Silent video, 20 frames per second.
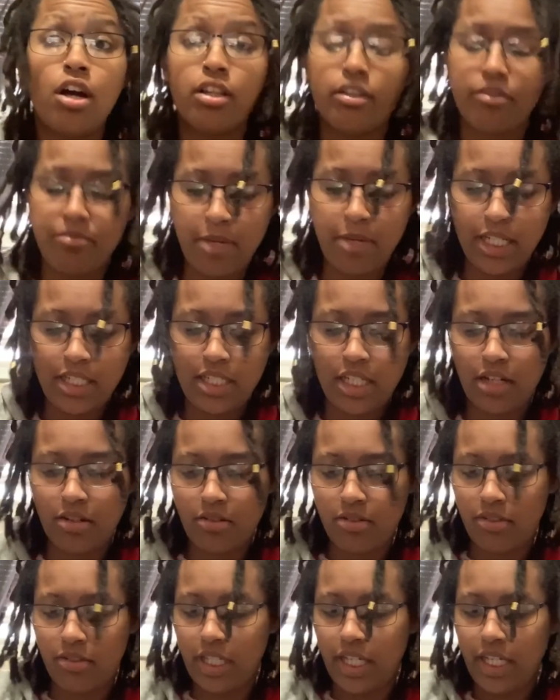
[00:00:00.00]
of my
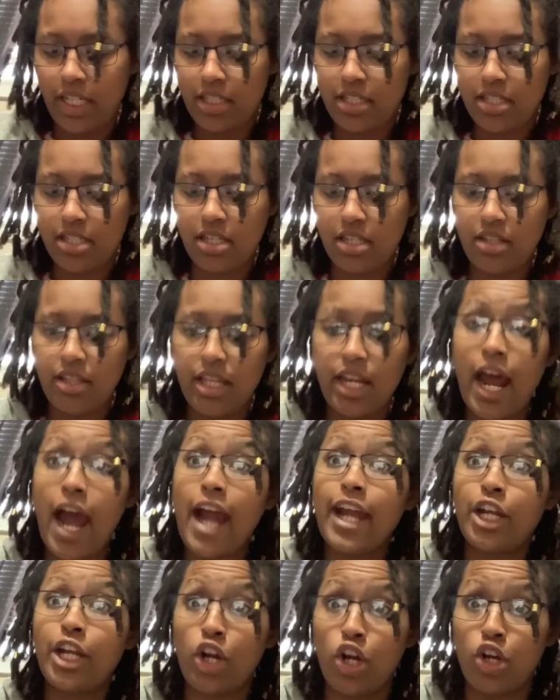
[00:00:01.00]
tarot decks that I
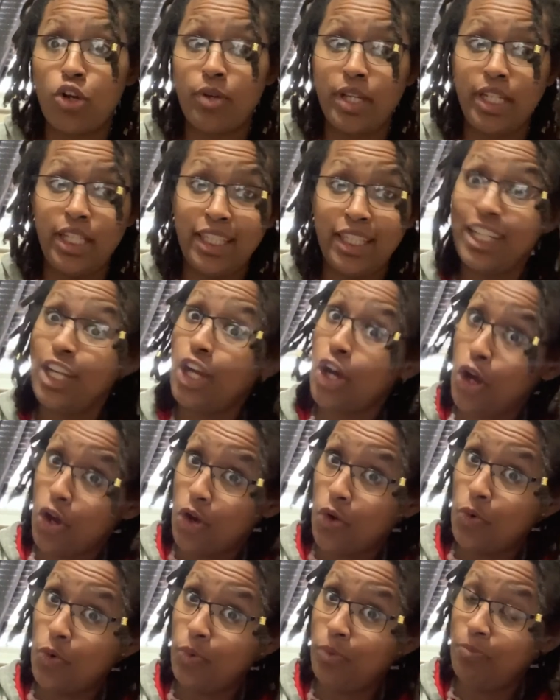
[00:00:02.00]
currently
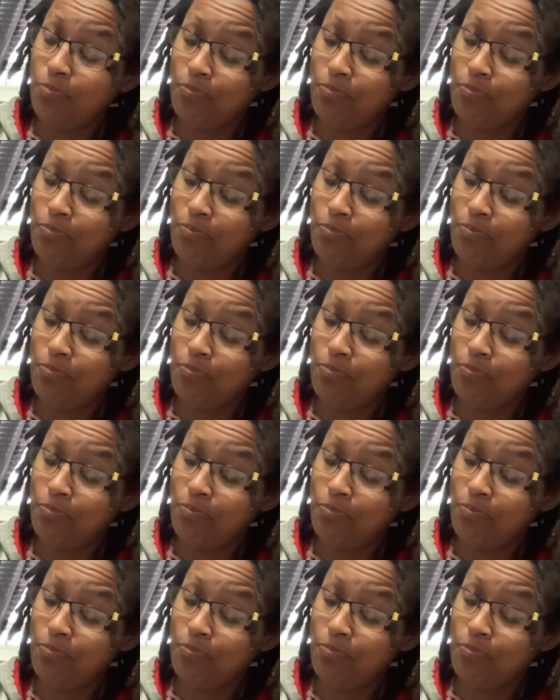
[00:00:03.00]
own.